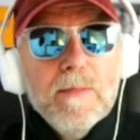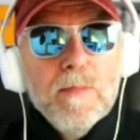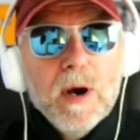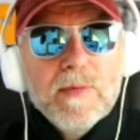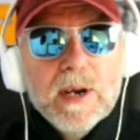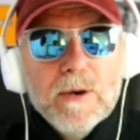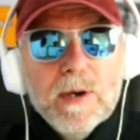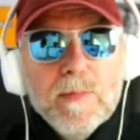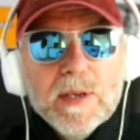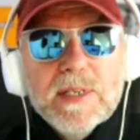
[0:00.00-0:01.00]
might have
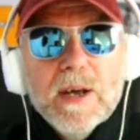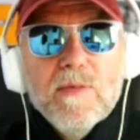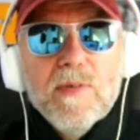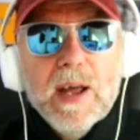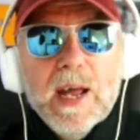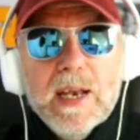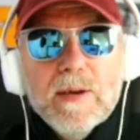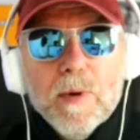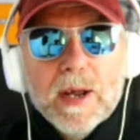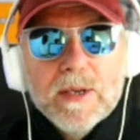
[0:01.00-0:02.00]
included myself
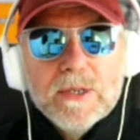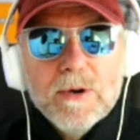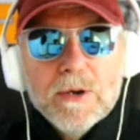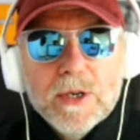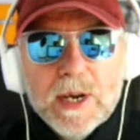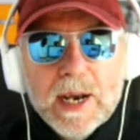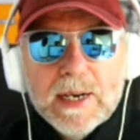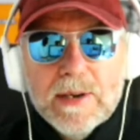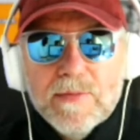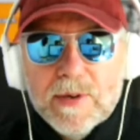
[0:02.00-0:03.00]
and my construction
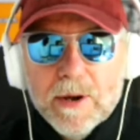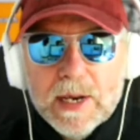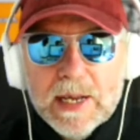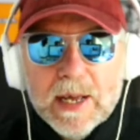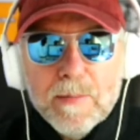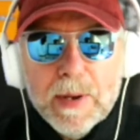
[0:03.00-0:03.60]
collective colleague